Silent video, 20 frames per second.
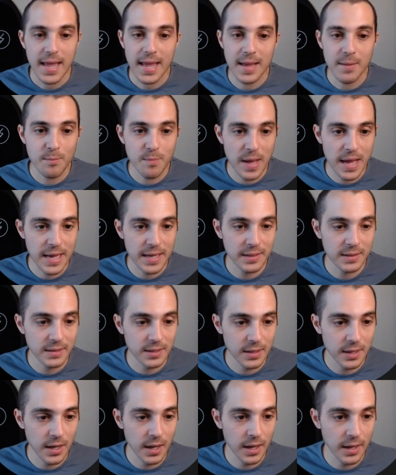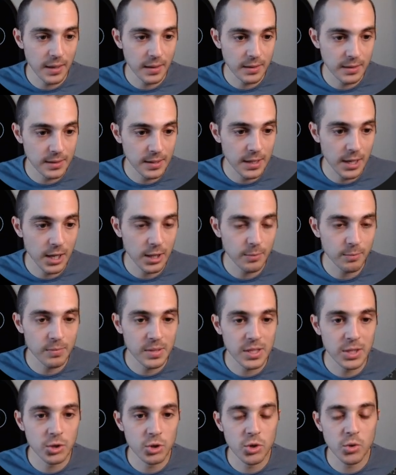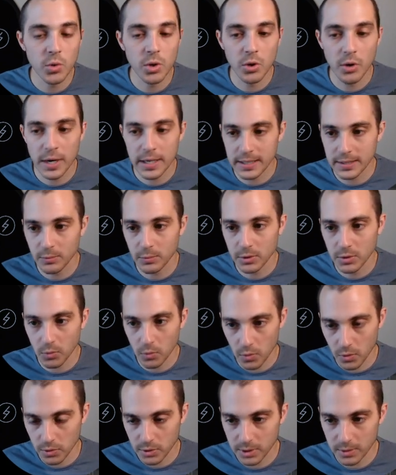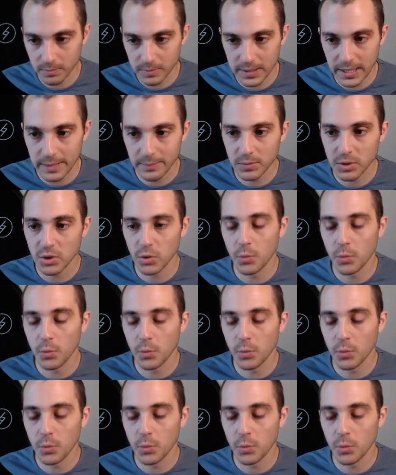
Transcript: it pays to not to not be too aggressive with the roll sometimes.